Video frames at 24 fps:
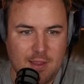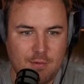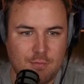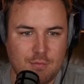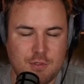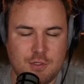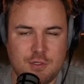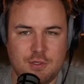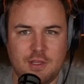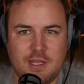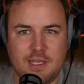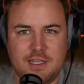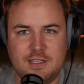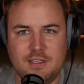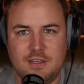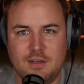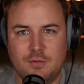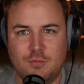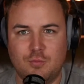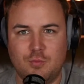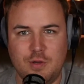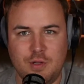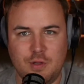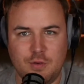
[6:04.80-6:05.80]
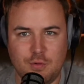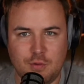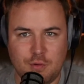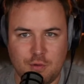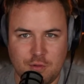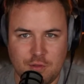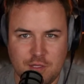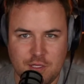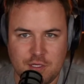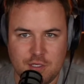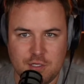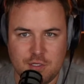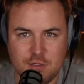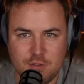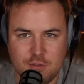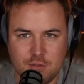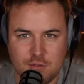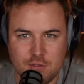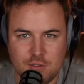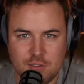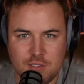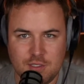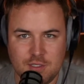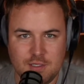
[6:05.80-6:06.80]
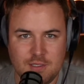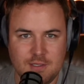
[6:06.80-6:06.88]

would you like to reorder these shoes?